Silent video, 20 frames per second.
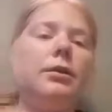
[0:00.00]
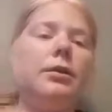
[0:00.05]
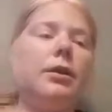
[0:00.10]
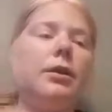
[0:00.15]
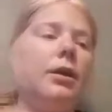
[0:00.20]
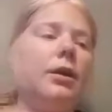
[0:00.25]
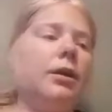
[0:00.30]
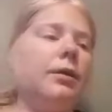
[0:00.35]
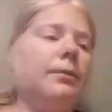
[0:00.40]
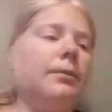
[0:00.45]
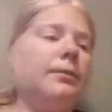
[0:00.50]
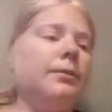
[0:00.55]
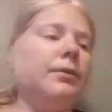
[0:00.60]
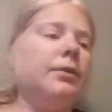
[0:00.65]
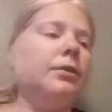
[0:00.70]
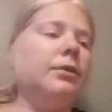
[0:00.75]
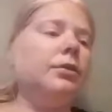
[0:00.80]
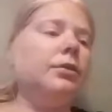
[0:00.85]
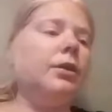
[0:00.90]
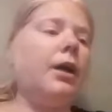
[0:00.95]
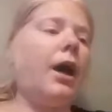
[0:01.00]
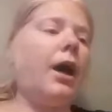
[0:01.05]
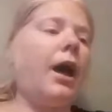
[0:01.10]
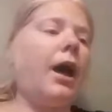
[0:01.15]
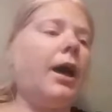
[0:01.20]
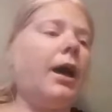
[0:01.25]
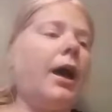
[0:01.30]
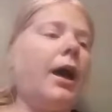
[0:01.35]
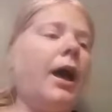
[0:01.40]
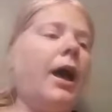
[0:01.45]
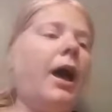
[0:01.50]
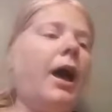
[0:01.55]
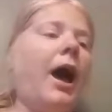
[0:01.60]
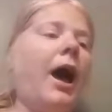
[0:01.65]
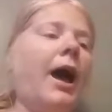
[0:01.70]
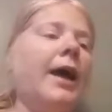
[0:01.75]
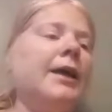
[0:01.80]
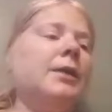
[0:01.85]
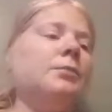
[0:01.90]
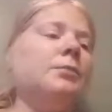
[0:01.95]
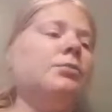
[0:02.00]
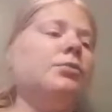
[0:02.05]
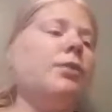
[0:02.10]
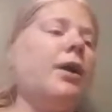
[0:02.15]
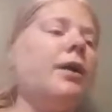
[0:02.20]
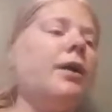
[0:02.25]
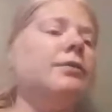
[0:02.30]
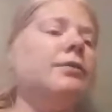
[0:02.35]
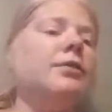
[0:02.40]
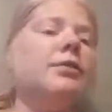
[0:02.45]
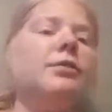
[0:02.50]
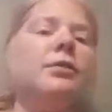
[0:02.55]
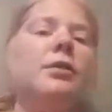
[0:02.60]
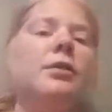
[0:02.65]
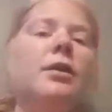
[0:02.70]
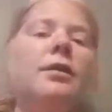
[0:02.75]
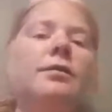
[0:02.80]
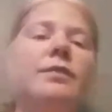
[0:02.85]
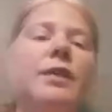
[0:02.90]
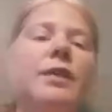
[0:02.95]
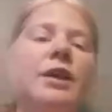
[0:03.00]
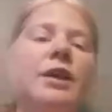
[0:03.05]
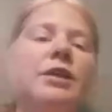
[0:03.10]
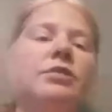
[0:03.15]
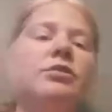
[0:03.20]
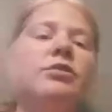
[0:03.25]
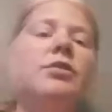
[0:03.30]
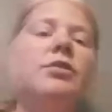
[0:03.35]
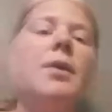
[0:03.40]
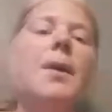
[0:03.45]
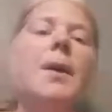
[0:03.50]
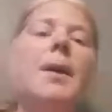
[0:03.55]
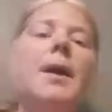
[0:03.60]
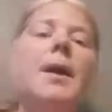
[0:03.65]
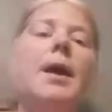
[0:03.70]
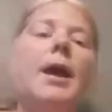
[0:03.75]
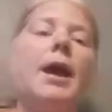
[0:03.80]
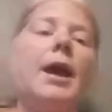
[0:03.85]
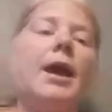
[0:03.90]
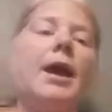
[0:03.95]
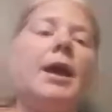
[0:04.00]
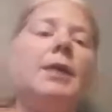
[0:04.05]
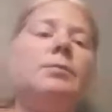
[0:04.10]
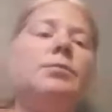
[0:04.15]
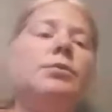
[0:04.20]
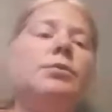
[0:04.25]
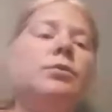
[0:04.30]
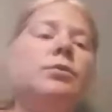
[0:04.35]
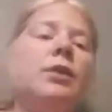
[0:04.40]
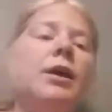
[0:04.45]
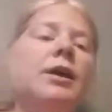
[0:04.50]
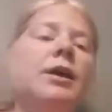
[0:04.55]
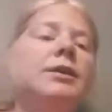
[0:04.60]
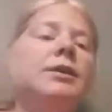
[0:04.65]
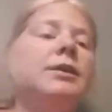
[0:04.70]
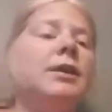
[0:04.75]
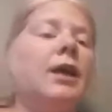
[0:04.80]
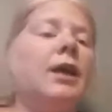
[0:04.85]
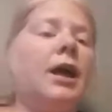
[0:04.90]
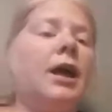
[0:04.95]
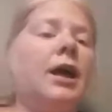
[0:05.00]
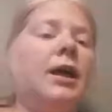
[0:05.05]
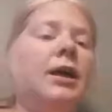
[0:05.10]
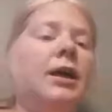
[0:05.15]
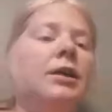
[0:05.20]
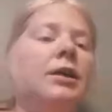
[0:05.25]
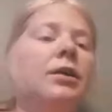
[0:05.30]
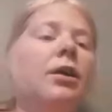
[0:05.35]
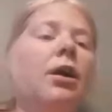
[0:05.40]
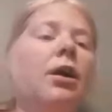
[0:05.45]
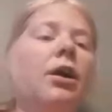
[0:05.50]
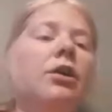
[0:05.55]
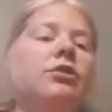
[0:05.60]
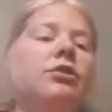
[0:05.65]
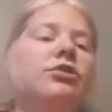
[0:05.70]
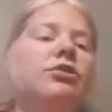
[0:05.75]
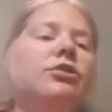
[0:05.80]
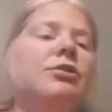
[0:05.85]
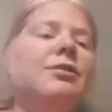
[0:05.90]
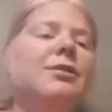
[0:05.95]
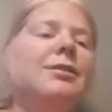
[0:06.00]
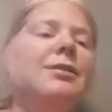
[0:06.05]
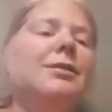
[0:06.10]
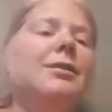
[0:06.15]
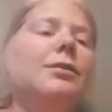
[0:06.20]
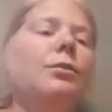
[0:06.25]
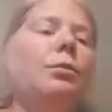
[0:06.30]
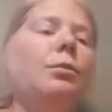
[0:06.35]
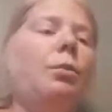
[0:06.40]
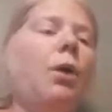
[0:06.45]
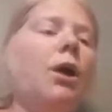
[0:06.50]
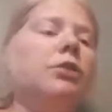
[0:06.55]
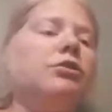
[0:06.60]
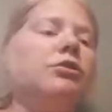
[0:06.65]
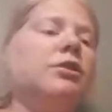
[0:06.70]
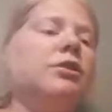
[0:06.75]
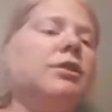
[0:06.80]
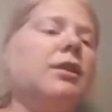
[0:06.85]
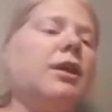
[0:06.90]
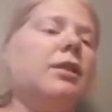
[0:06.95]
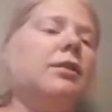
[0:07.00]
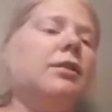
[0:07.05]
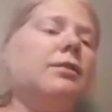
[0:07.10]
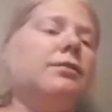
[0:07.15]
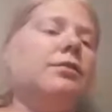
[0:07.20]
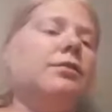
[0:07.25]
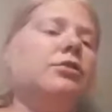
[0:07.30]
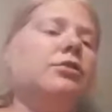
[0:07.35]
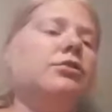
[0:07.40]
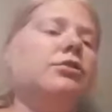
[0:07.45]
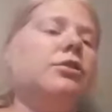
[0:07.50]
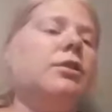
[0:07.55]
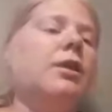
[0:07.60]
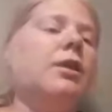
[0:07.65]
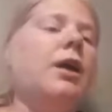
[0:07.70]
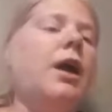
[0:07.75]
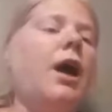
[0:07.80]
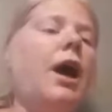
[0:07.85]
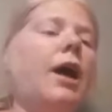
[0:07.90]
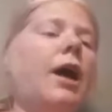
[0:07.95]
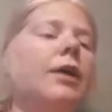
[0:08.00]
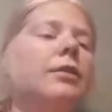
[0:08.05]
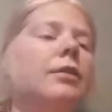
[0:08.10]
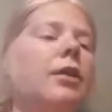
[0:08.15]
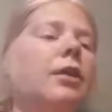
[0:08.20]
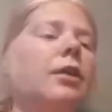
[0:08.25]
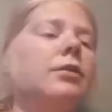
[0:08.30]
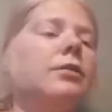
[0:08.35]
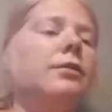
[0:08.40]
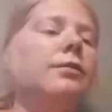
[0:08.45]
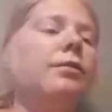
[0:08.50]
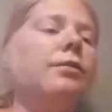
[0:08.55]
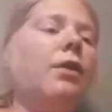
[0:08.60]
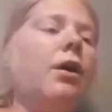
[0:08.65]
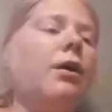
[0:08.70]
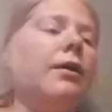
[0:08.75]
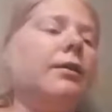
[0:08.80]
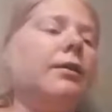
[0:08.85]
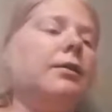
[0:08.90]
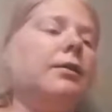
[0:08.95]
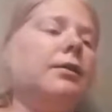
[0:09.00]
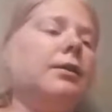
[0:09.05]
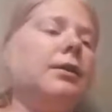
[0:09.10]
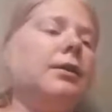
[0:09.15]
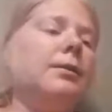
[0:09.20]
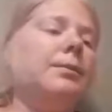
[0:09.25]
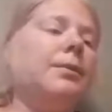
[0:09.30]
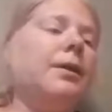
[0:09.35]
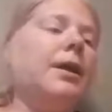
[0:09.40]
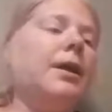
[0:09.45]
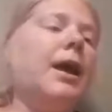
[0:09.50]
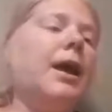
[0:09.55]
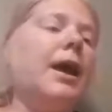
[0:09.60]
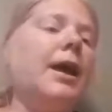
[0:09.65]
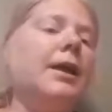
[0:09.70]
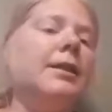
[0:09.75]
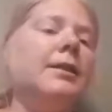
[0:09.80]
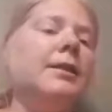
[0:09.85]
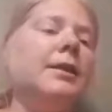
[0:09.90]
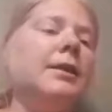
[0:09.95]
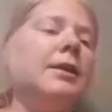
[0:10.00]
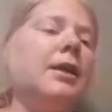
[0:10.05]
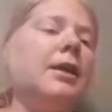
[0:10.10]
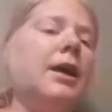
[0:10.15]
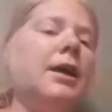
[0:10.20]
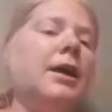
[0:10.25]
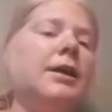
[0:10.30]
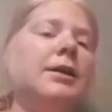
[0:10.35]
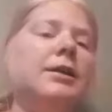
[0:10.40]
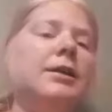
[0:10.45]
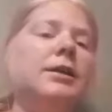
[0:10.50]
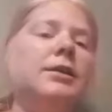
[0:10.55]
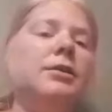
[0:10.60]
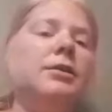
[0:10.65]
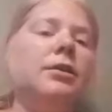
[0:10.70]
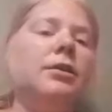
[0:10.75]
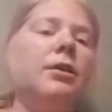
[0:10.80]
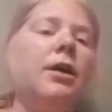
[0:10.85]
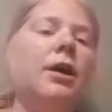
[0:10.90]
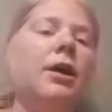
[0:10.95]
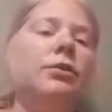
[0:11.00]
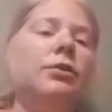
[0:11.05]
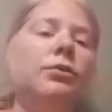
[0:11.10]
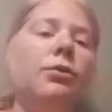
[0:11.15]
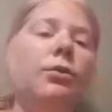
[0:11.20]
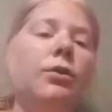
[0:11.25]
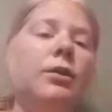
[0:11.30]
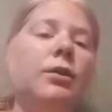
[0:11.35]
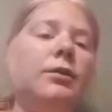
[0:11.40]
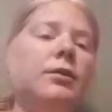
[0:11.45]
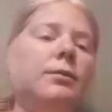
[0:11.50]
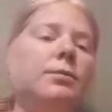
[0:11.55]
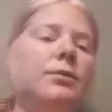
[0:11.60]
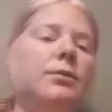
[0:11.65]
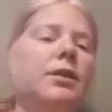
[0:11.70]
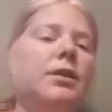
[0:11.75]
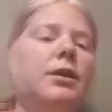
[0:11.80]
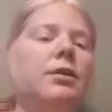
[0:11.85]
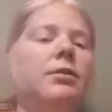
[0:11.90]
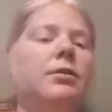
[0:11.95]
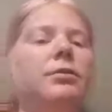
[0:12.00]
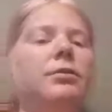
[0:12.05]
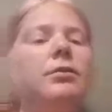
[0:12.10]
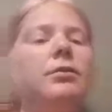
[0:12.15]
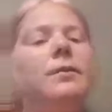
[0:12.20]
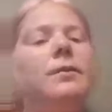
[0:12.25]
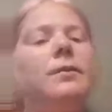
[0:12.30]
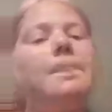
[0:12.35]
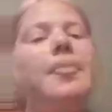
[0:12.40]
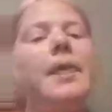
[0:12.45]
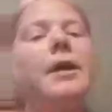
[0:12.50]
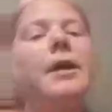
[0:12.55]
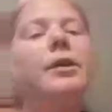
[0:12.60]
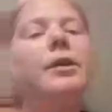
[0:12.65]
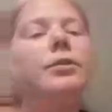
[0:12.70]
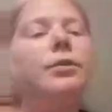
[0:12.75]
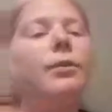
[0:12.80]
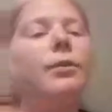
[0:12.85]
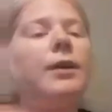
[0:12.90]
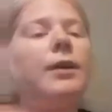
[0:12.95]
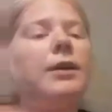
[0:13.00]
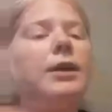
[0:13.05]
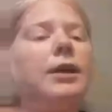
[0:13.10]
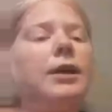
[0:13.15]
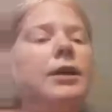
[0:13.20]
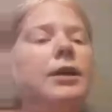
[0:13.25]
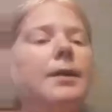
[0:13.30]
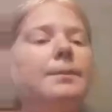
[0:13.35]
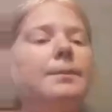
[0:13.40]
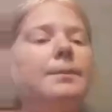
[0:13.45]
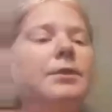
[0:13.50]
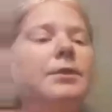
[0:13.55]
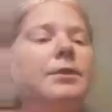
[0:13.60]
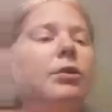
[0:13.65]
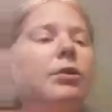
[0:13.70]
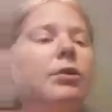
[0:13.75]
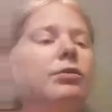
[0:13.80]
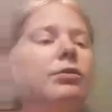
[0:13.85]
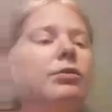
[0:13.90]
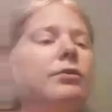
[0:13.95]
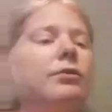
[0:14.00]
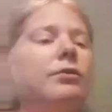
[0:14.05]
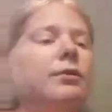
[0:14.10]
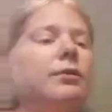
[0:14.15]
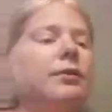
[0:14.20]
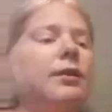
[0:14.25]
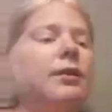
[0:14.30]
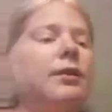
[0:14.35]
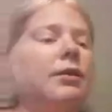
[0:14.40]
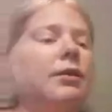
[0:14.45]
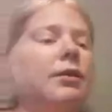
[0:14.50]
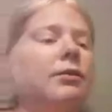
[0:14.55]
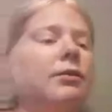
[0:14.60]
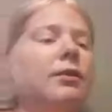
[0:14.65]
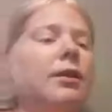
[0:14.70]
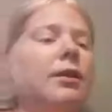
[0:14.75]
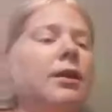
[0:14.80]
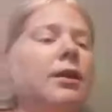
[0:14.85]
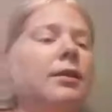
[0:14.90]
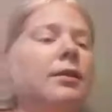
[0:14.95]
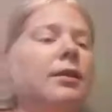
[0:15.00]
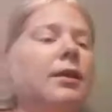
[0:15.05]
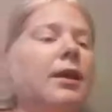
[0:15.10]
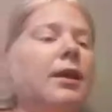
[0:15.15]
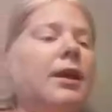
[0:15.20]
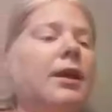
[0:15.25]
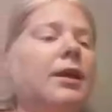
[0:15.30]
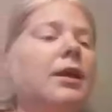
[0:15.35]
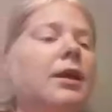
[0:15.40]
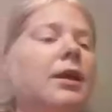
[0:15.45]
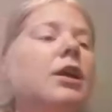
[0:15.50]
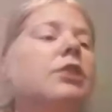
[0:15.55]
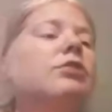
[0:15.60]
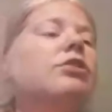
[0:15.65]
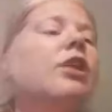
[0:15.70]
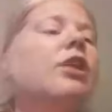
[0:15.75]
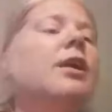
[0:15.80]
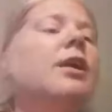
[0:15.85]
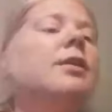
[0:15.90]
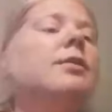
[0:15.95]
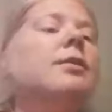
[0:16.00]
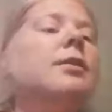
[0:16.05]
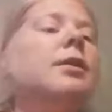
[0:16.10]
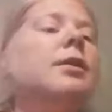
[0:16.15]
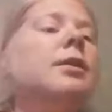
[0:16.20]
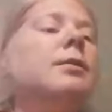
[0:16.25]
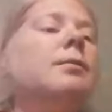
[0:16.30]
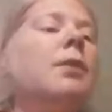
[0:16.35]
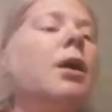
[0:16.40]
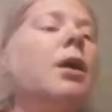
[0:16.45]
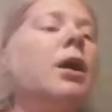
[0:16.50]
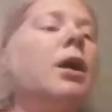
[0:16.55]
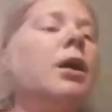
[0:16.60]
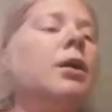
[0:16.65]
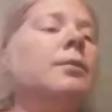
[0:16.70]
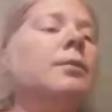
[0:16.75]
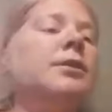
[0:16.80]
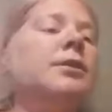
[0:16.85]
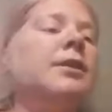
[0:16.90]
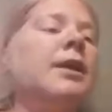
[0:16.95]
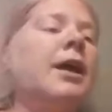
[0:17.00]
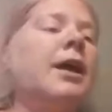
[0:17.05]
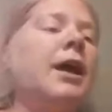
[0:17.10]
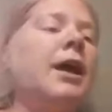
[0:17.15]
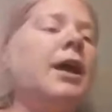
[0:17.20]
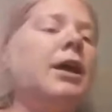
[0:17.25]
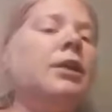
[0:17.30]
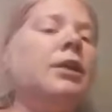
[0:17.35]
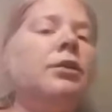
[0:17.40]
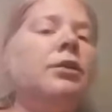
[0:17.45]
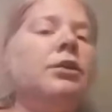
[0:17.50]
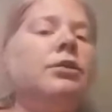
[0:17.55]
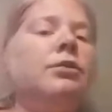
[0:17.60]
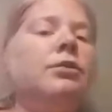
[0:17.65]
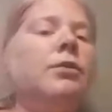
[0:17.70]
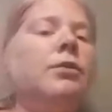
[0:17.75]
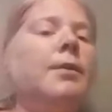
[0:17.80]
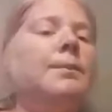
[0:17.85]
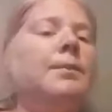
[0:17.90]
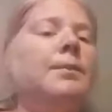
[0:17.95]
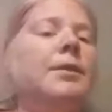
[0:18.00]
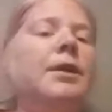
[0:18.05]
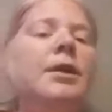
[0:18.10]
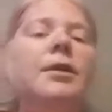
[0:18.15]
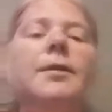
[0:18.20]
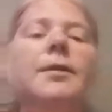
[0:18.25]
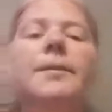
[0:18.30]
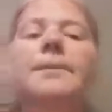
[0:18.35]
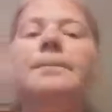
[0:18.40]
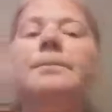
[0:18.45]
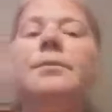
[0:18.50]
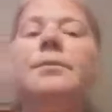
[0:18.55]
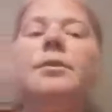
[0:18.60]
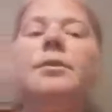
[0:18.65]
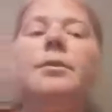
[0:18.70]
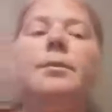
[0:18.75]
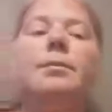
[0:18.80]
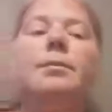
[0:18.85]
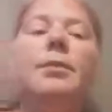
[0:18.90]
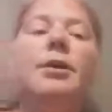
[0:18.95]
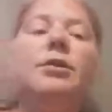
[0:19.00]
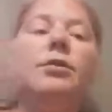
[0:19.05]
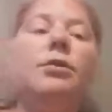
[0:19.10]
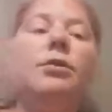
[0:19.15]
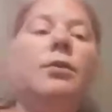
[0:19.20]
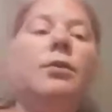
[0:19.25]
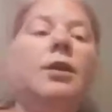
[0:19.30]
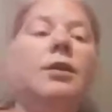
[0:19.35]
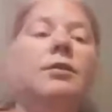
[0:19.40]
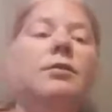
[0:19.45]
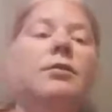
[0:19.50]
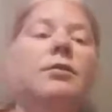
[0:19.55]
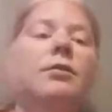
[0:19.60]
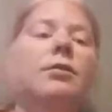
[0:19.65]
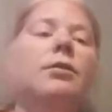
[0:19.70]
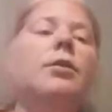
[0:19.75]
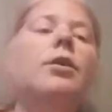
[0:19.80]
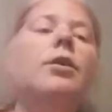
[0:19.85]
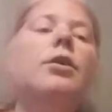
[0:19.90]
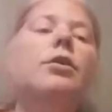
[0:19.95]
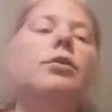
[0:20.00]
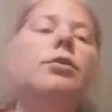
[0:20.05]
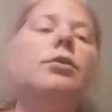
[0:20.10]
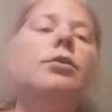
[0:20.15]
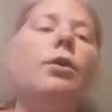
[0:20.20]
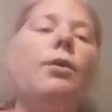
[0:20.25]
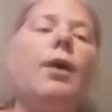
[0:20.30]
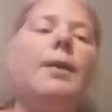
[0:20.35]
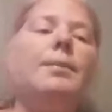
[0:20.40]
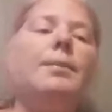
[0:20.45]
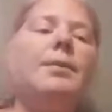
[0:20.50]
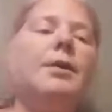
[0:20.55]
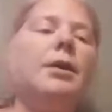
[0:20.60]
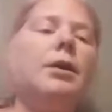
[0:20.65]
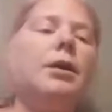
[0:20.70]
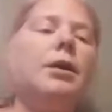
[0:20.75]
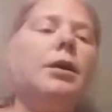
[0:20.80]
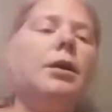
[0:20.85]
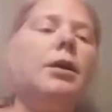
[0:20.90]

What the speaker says: I am 12 years of age, and Moonlight and I are just watching television. I start to fall asleep, and then I hear a noise upstairs. So I get up and go to the stairs and say, "Jason, Mom, and Dad, are you up there?" But no answer. So I pick